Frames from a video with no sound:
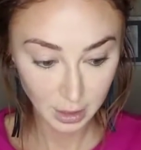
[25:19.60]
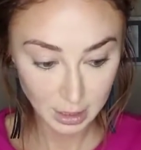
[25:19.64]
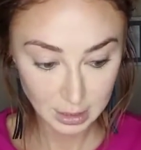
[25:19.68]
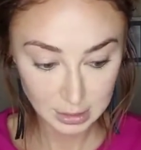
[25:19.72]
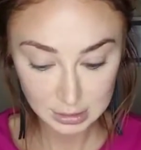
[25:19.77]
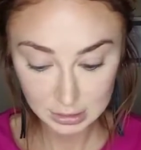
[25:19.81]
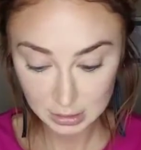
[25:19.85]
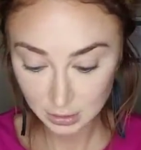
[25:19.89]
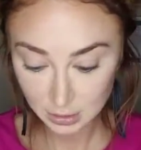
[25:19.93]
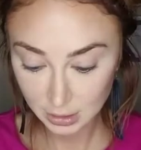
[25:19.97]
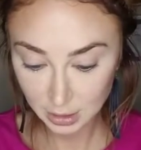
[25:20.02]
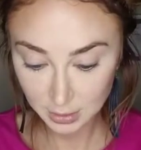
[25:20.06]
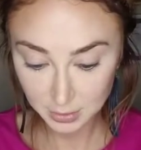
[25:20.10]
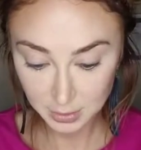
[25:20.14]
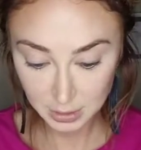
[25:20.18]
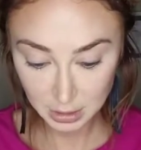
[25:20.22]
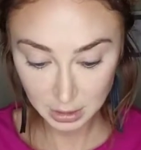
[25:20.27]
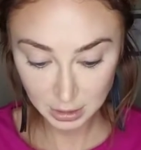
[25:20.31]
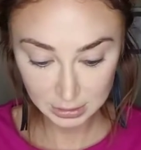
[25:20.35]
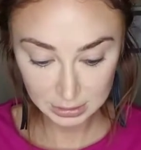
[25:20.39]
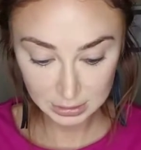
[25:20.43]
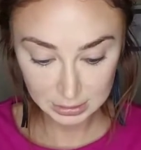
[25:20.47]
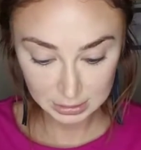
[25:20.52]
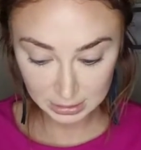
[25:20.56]
Okay, so then I'm going to
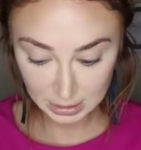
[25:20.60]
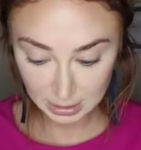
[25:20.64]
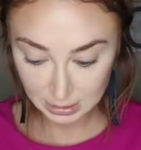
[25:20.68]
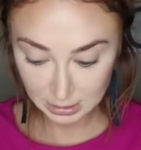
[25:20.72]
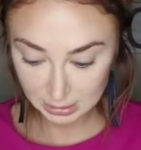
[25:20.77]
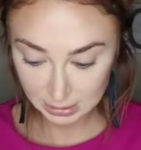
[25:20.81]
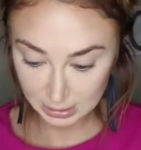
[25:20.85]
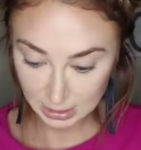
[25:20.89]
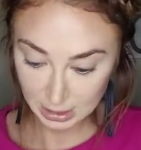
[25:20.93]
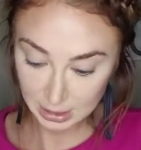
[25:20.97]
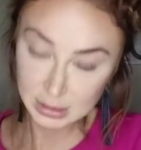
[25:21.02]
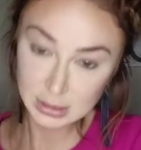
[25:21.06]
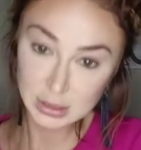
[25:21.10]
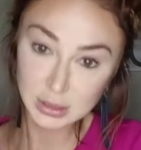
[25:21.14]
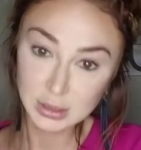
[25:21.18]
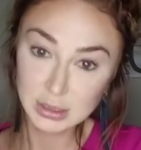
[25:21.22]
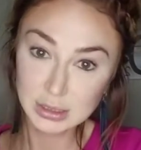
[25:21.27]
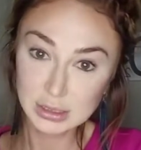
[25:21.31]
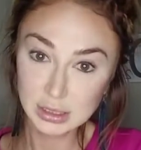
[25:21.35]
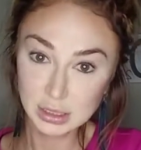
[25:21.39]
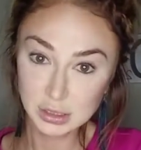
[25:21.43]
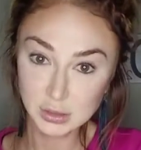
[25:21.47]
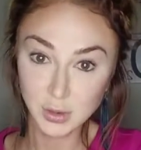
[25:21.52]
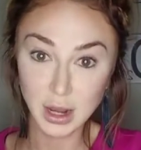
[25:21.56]
use Sunset. So
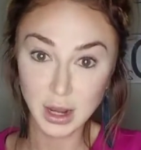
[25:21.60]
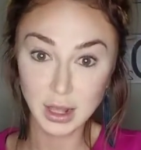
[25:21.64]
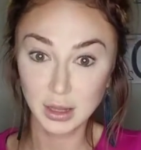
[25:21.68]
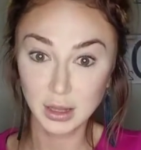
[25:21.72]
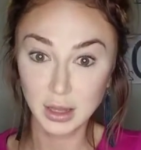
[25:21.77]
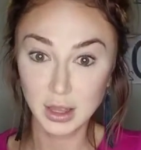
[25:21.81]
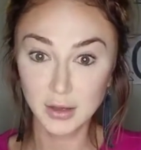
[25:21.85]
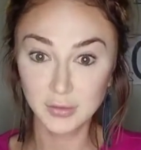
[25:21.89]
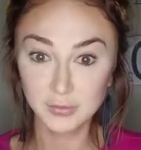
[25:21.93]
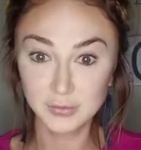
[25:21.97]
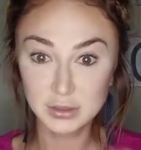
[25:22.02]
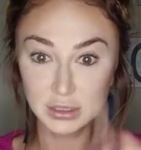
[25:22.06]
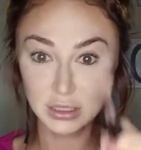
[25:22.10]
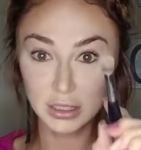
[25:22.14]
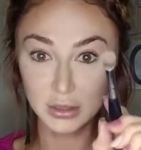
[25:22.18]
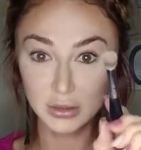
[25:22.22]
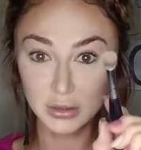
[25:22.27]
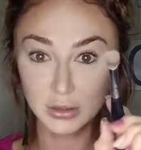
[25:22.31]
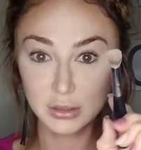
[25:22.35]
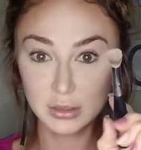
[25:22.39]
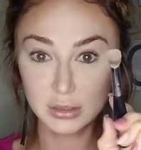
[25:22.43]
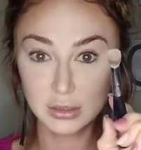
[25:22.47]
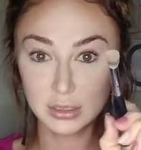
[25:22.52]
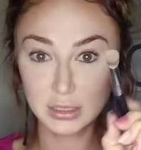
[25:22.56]
this is where I love to
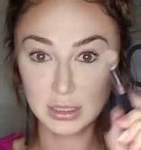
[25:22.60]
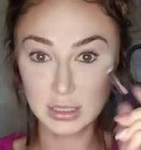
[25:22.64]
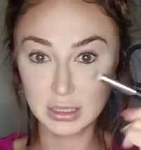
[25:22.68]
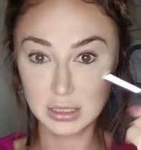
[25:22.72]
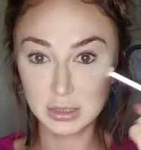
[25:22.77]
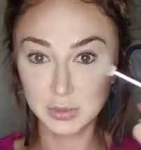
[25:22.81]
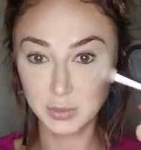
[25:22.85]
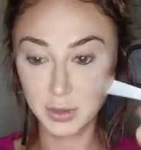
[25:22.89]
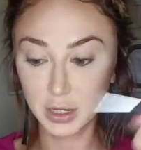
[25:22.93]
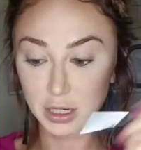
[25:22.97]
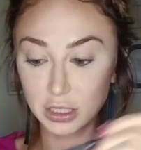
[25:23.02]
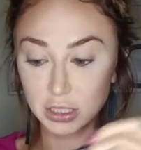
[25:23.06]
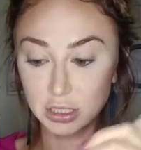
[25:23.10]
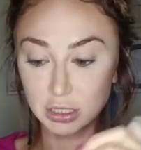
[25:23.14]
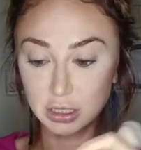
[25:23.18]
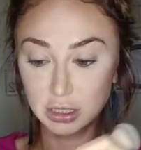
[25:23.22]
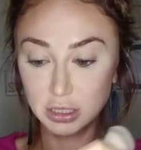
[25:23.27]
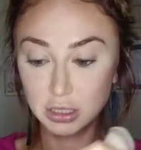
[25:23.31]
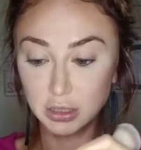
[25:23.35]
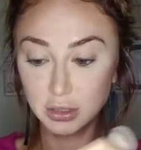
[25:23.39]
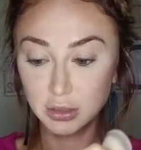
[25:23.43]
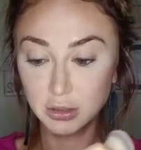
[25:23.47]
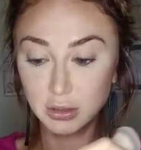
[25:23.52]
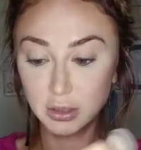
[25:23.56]
use this brush
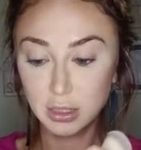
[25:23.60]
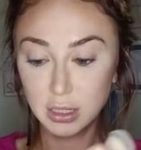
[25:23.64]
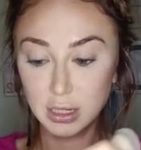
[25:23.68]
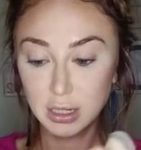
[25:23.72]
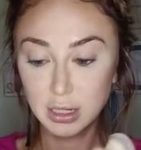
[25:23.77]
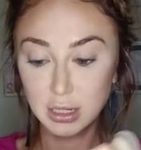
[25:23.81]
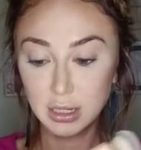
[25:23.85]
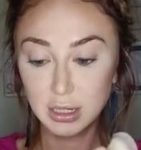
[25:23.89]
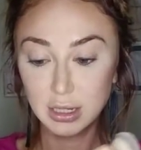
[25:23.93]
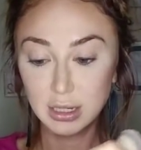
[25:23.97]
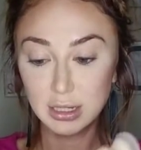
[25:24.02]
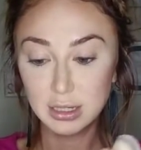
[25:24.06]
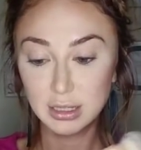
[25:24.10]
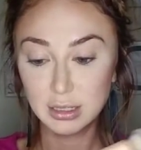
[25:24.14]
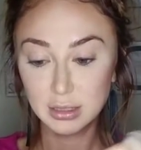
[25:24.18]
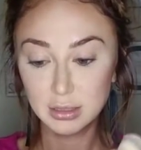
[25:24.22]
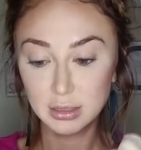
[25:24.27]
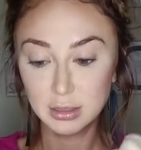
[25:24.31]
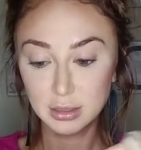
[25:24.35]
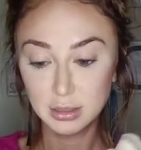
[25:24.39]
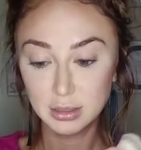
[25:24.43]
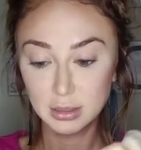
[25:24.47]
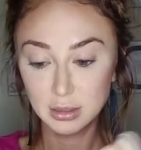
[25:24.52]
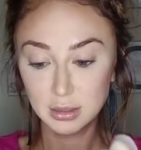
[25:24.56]
too.
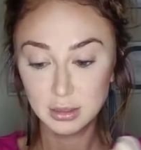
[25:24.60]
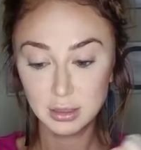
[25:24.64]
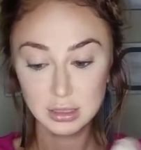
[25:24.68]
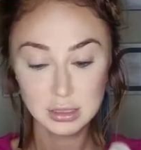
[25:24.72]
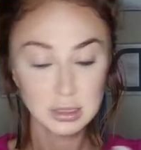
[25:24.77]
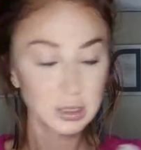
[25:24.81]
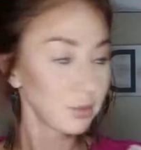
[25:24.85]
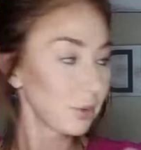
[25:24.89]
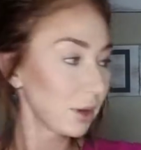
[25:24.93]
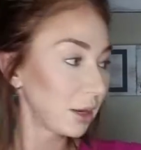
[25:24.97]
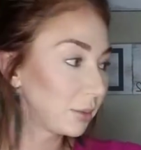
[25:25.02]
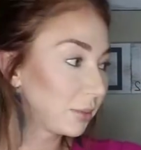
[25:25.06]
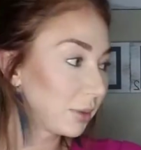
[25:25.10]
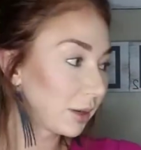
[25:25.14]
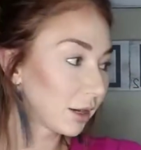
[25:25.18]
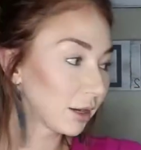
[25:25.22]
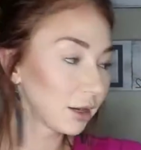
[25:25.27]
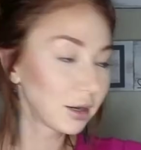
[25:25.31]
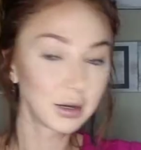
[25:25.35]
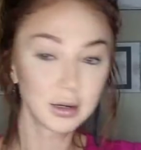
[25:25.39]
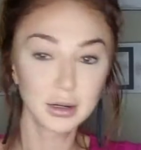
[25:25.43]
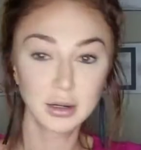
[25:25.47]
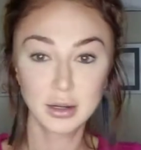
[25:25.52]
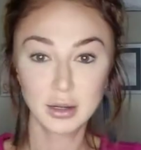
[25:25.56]
It's a red
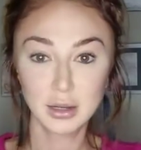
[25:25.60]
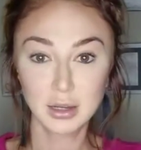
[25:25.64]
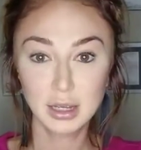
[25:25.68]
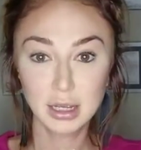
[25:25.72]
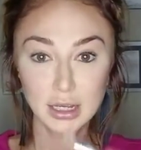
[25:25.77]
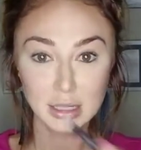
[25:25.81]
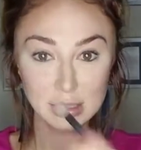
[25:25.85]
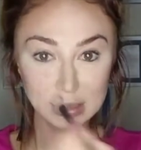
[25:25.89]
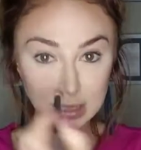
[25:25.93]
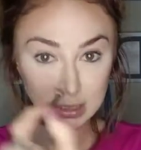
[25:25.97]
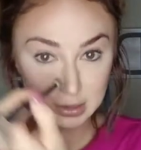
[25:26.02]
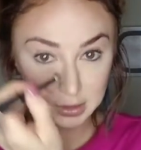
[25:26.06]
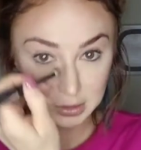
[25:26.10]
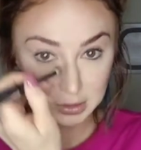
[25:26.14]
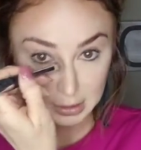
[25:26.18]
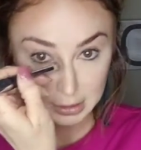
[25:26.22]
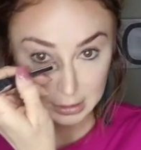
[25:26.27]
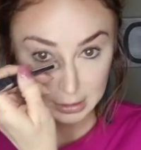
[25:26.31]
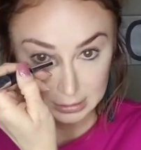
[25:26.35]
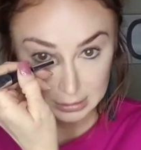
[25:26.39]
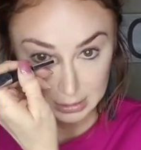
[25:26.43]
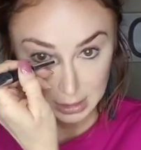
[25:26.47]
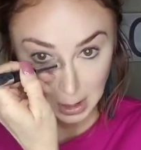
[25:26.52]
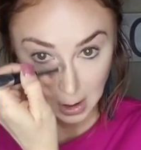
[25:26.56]
pear. As I do
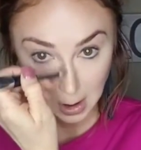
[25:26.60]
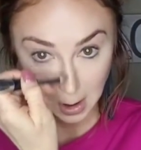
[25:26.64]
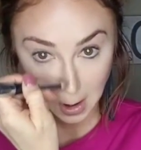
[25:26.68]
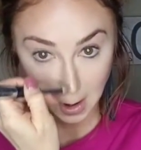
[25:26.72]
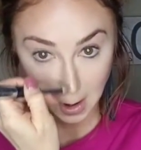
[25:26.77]
this.